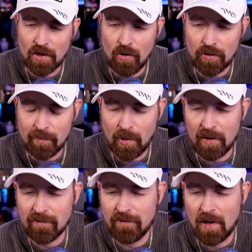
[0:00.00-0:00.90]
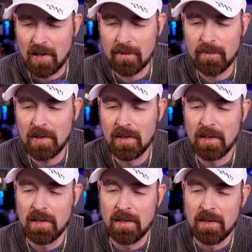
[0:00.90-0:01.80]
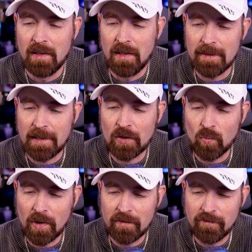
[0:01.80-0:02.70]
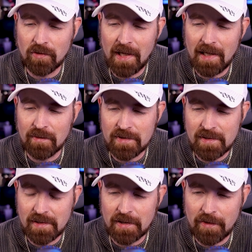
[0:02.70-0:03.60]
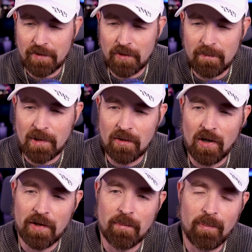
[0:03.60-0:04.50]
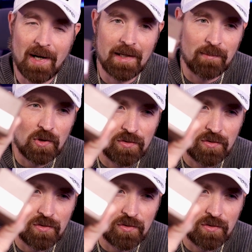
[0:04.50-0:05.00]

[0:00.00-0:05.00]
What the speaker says: eau de parfum in the 1 full ounce in the 30 ml. On the bottom, you do